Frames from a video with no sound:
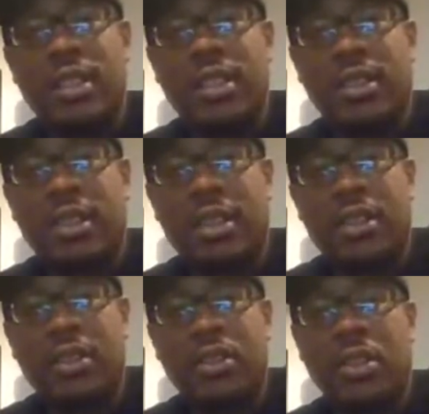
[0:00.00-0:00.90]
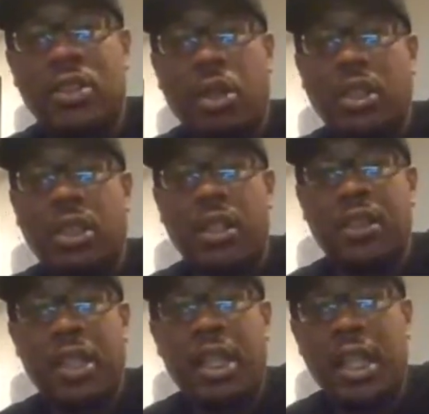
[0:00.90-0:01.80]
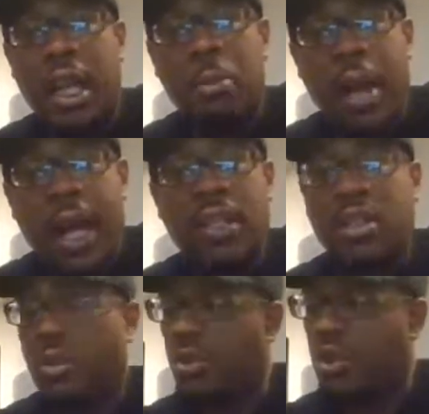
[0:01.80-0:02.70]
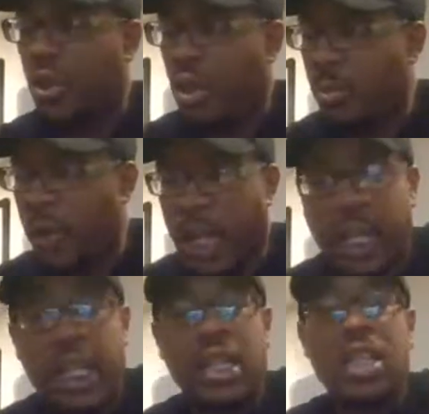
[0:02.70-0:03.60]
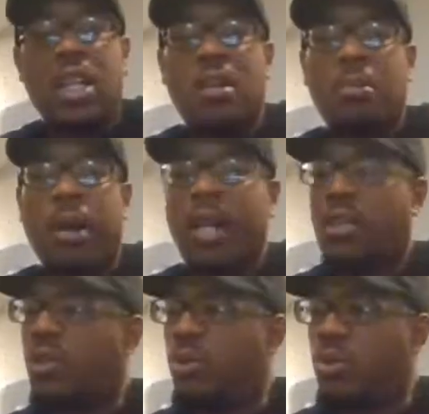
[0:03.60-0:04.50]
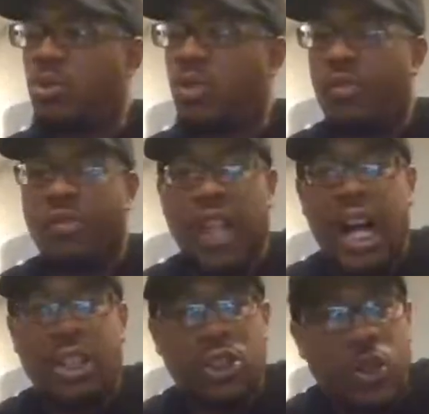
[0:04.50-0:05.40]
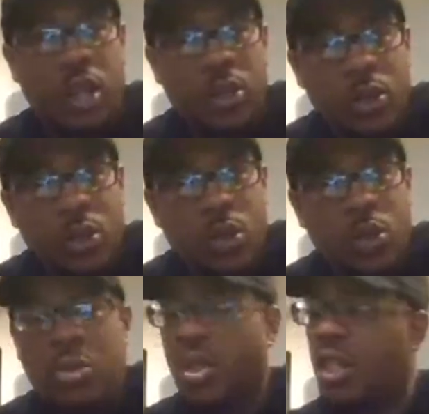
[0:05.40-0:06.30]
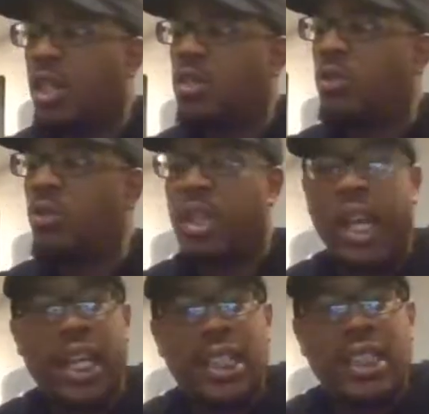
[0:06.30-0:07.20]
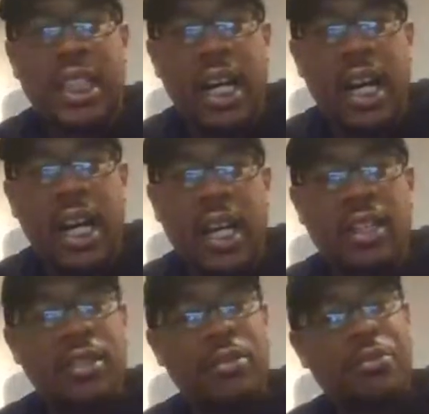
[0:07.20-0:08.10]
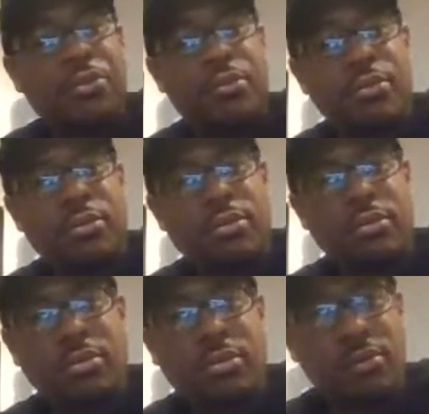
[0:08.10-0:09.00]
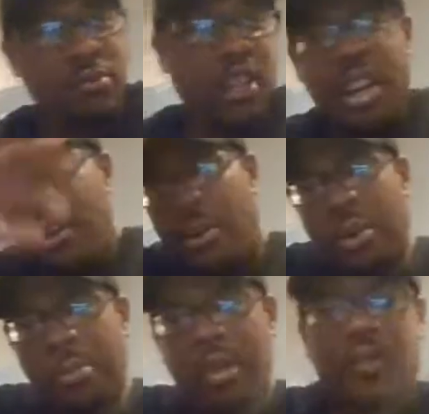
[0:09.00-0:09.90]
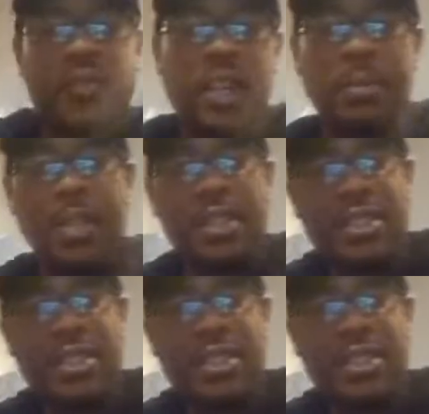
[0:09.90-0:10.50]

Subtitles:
You know, you can trace their DNA back through Charlemagne, back through Vlad Dracul, through Genghis Khan. They all one big family.